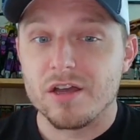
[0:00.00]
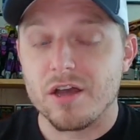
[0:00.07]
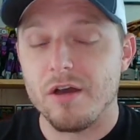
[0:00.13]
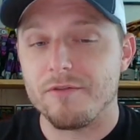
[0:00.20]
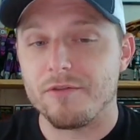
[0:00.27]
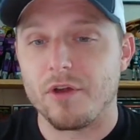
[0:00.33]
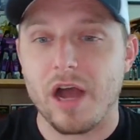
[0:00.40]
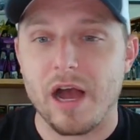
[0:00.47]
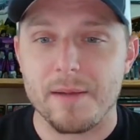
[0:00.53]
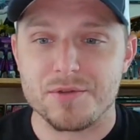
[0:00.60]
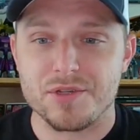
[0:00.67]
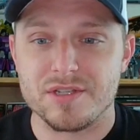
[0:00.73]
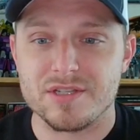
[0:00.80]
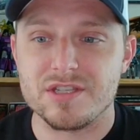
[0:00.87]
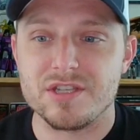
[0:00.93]
cover
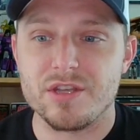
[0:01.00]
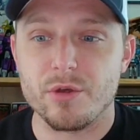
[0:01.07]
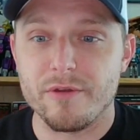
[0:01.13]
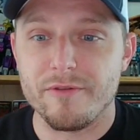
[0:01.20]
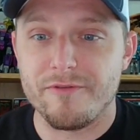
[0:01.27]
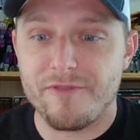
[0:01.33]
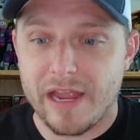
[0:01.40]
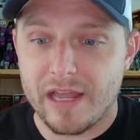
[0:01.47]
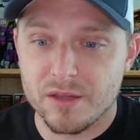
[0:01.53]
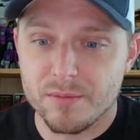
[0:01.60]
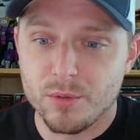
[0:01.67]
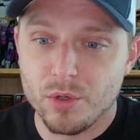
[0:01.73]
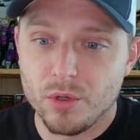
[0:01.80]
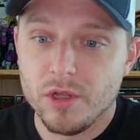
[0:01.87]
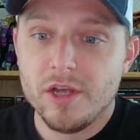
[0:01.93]
options that are
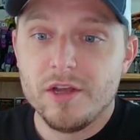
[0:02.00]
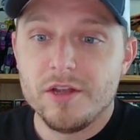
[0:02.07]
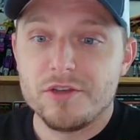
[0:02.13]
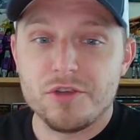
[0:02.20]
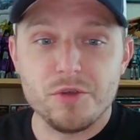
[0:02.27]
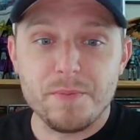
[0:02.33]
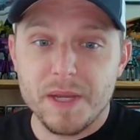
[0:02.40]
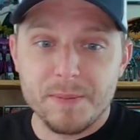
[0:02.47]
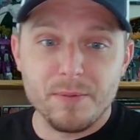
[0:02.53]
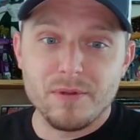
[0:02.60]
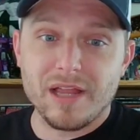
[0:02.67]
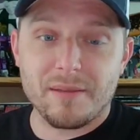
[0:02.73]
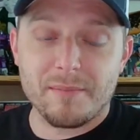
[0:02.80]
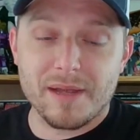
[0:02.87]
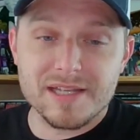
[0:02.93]
available to people
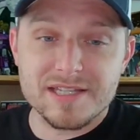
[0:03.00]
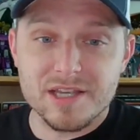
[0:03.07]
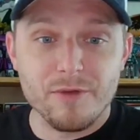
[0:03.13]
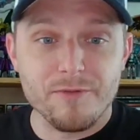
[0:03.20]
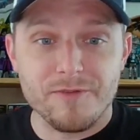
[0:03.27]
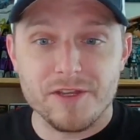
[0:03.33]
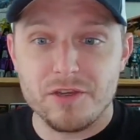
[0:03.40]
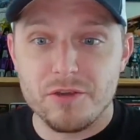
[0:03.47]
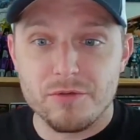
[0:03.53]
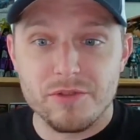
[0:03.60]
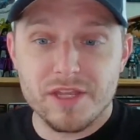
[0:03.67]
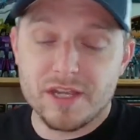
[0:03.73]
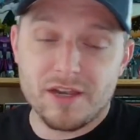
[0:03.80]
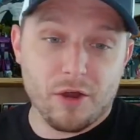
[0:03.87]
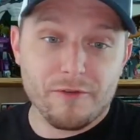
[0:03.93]
like myself and you
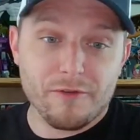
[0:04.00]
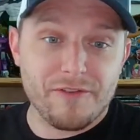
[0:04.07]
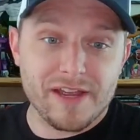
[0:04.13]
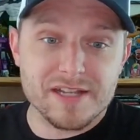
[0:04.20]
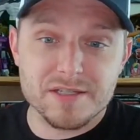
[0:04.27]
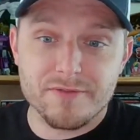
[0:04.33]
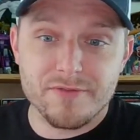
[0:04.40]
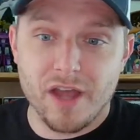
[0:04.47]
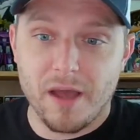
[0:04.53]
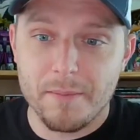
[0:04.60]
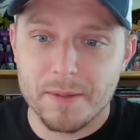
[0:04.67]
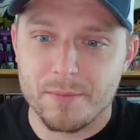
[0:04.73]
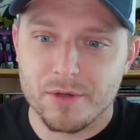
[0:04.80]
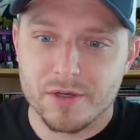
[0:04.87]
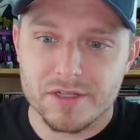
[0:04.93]
that are fans of
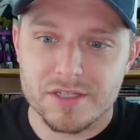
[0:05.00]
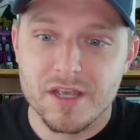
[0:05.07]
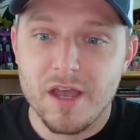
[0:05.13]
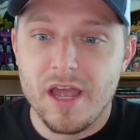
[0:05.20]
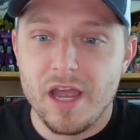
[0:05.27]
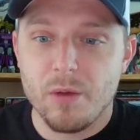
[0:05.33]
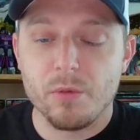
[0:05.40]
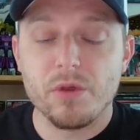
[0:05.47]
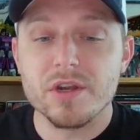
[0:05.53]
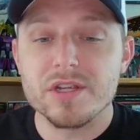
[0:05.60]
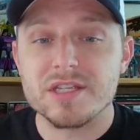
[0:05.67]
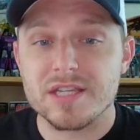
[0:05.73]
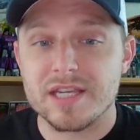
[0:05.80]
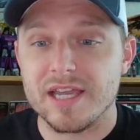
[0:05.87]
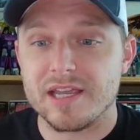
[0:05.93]
comic books. And we're going
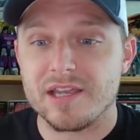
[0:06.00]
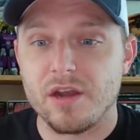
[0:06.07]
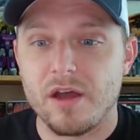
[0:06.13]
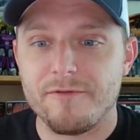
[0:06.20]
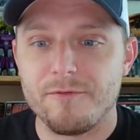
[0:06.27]
to kick it